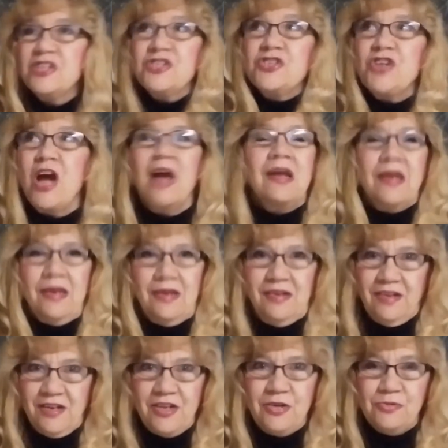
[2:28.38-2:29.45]

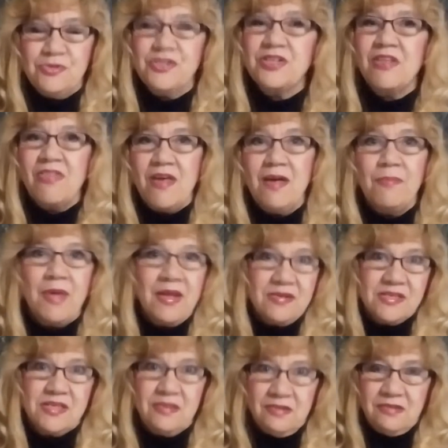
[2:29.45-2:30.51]
shockingly huge to them
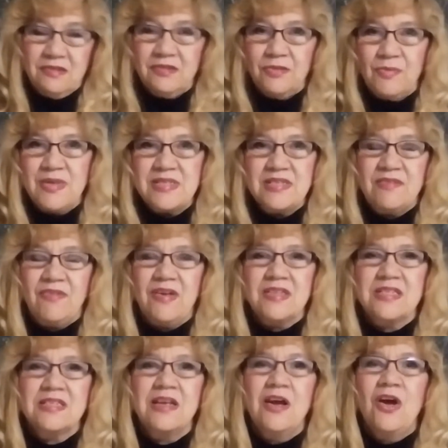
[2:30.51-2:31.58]
and to the rest of
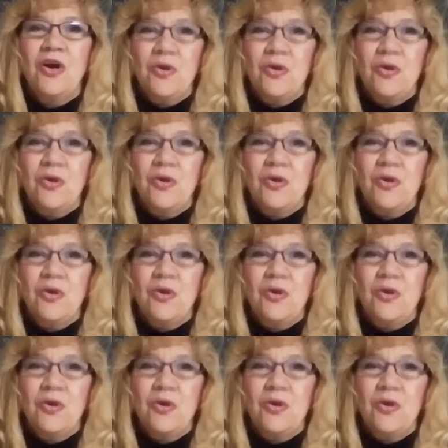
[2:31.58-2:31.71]
us